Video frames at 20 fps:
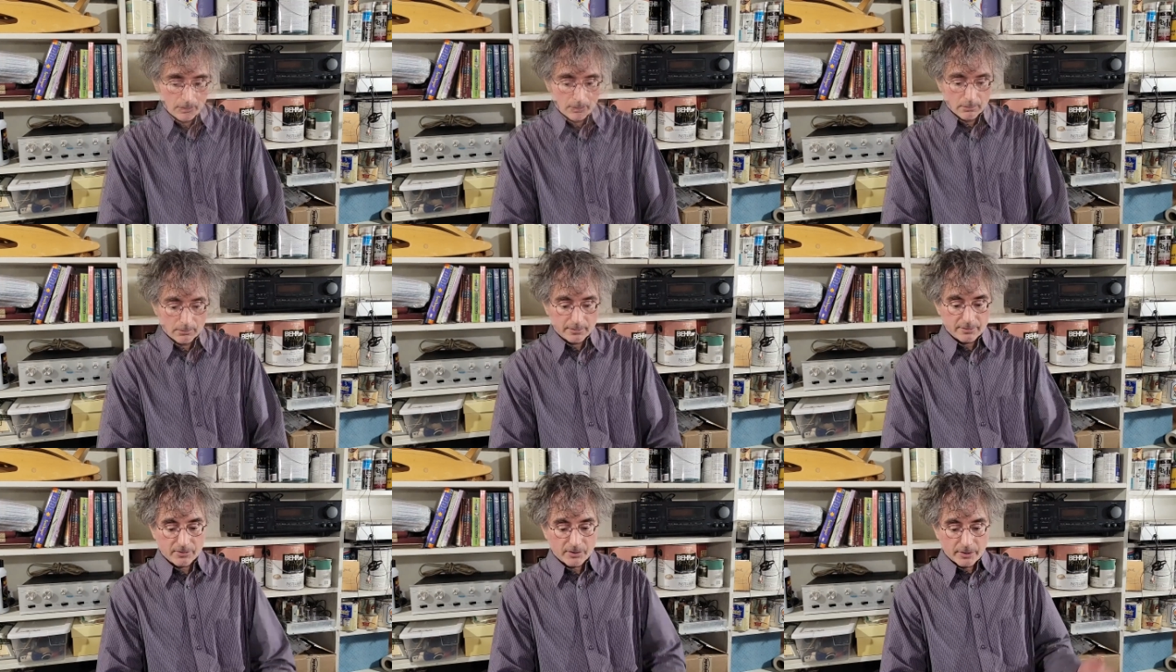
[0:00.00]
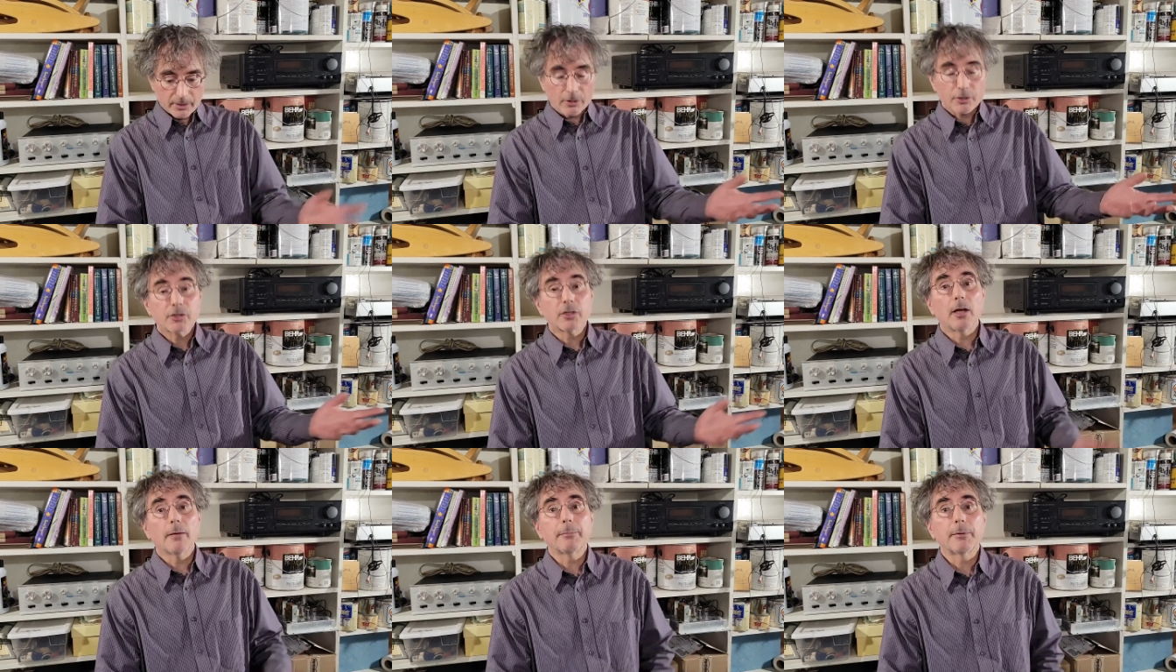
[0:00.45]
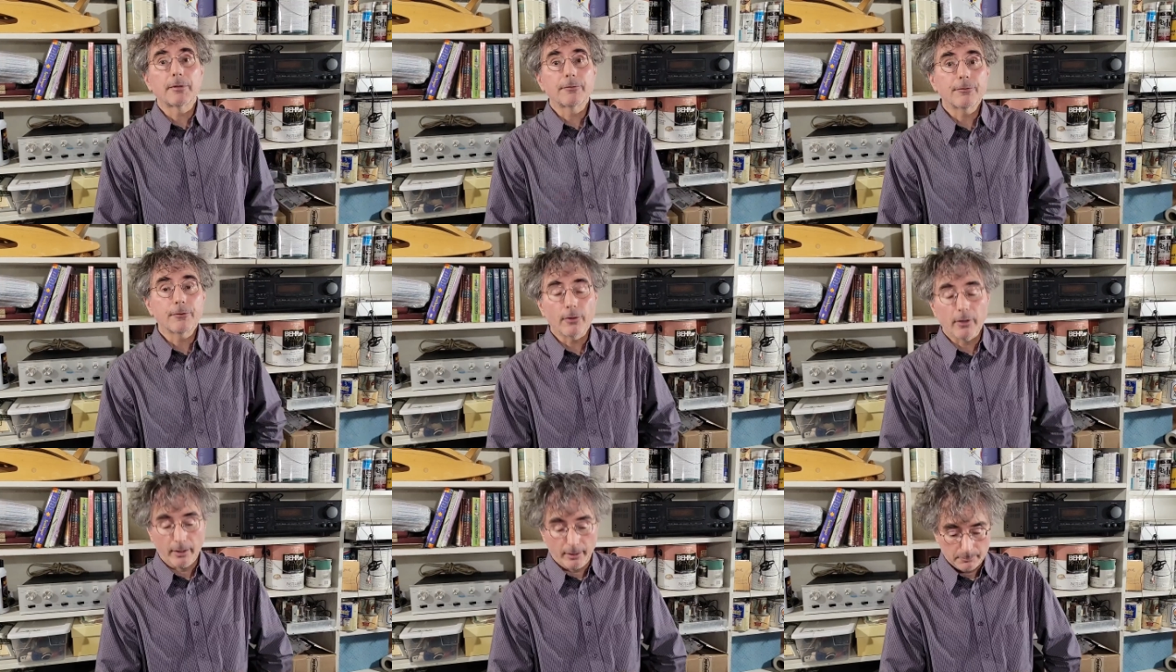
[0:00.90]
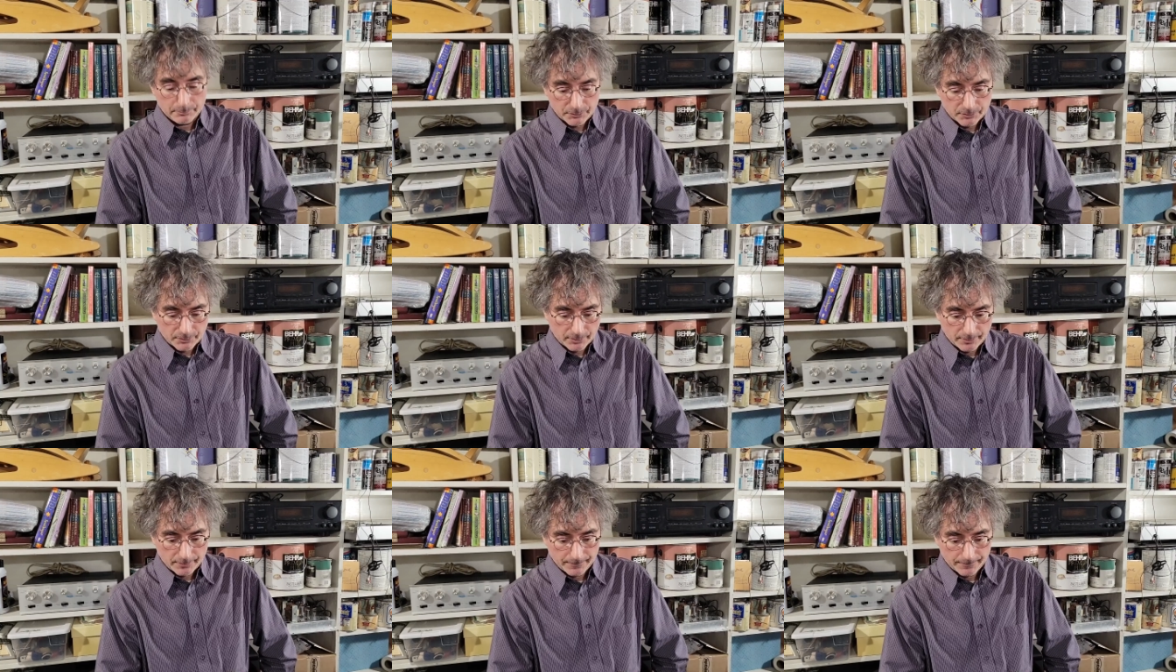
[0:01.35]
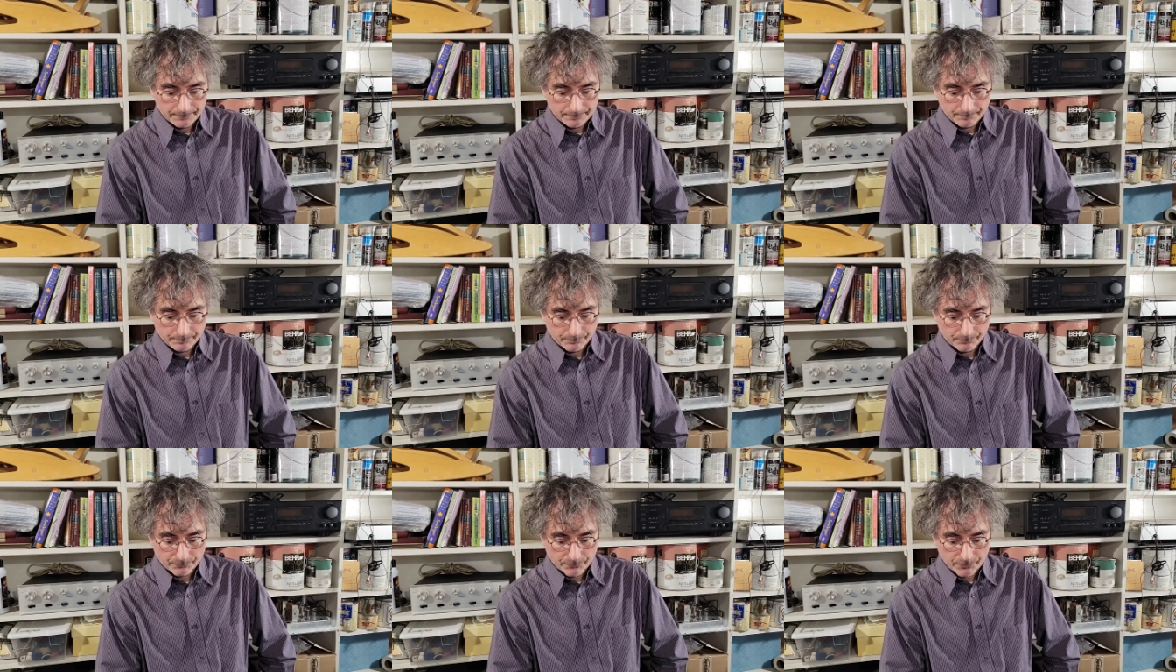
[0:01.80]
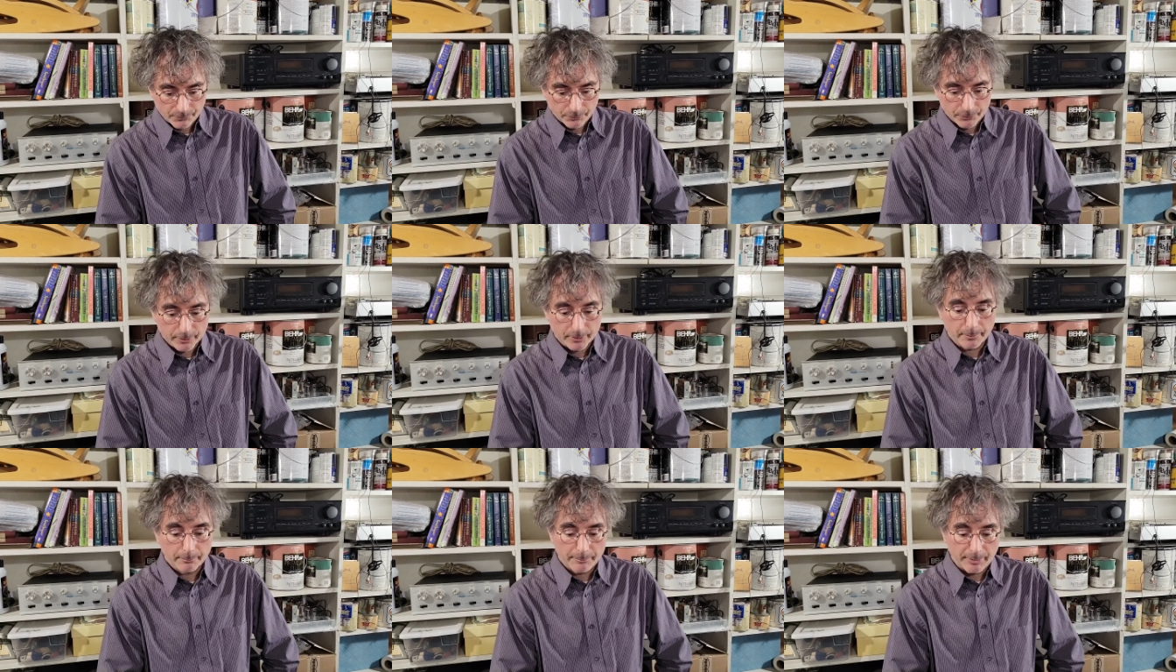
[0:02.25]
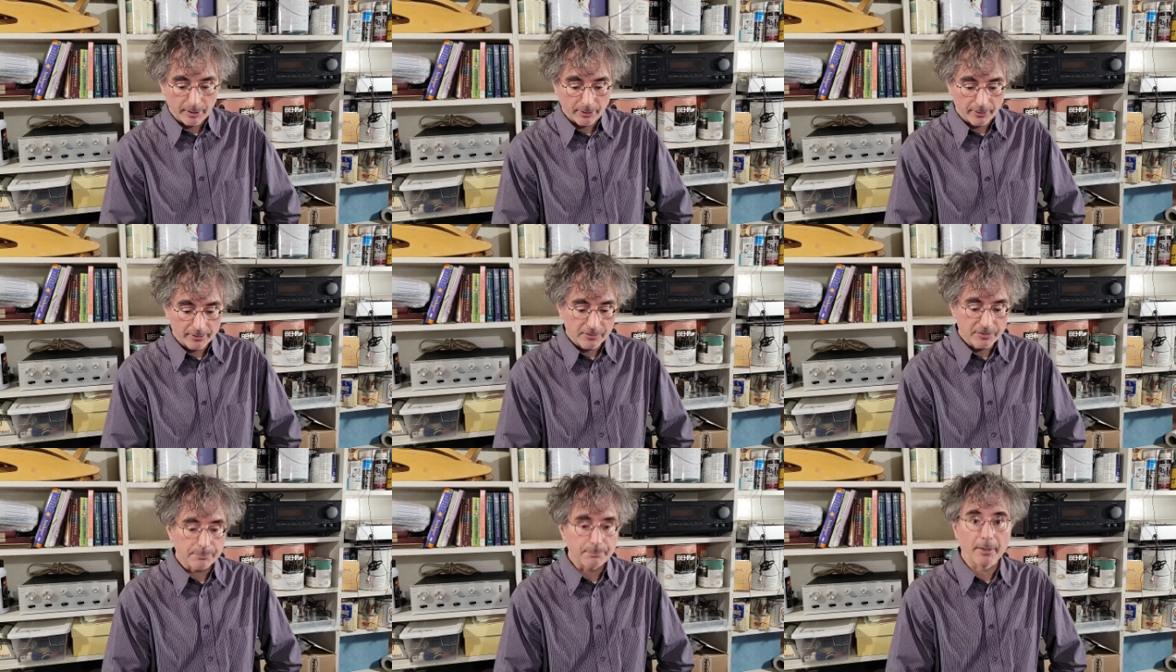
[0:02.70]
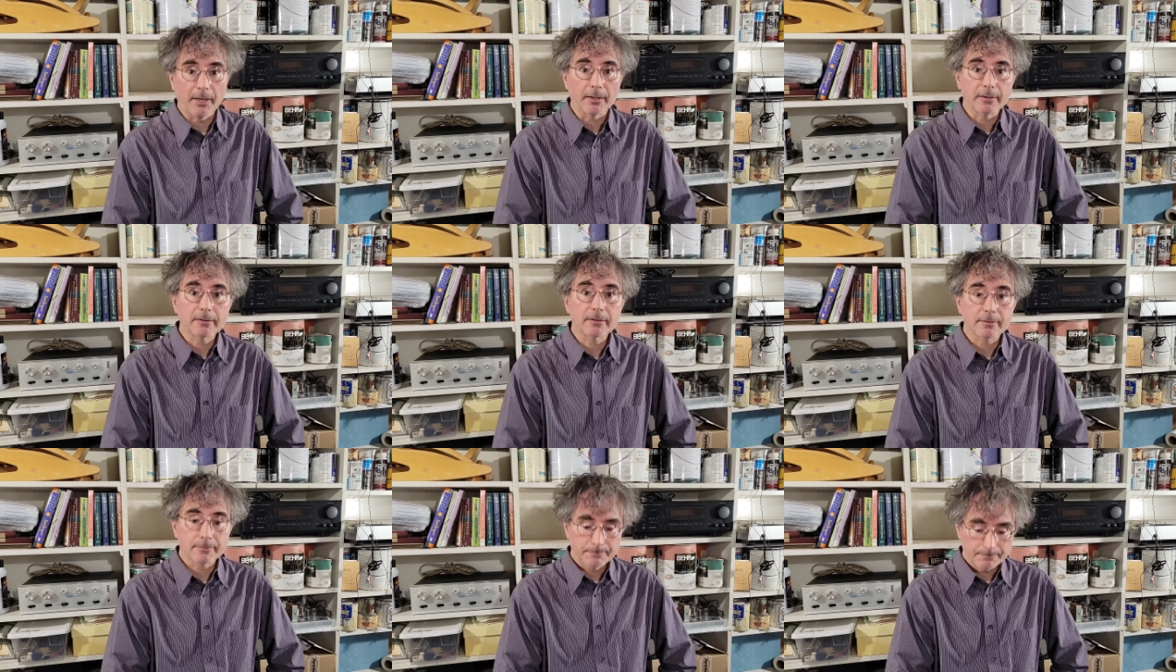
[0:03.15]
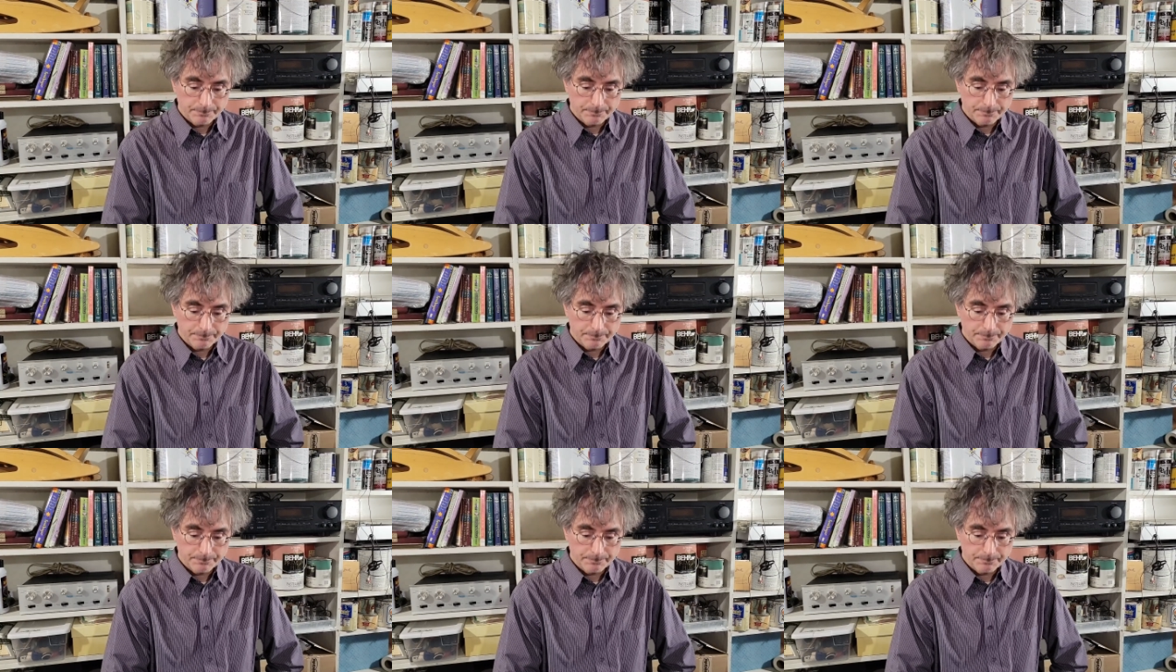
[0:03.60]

Let's say you're shopping for amps, so you're comparing specs.